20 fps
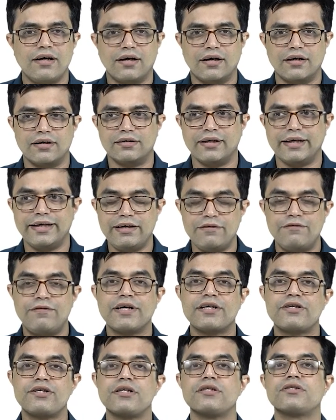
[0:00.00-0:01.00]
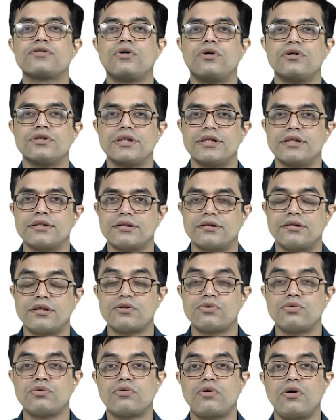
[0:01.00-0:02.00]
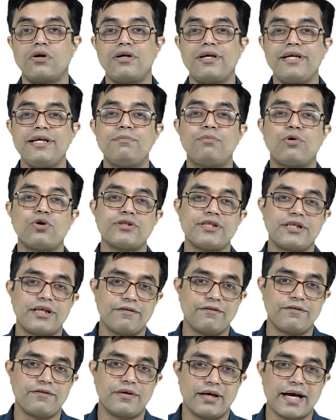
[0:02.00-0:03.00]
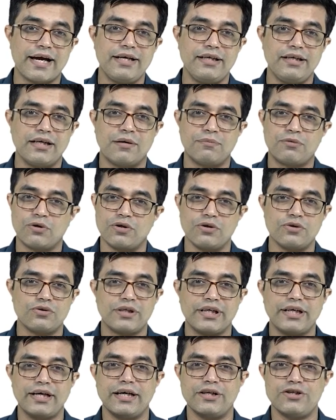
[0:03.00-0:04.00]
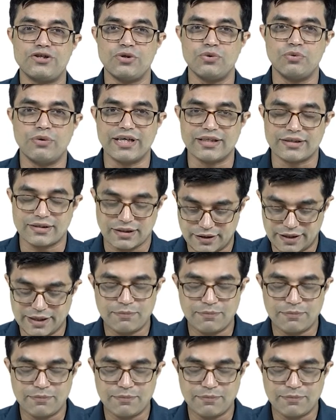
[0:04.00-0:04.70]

uh, the infectious causes, the so-called D-positive diarrhea producing H U S.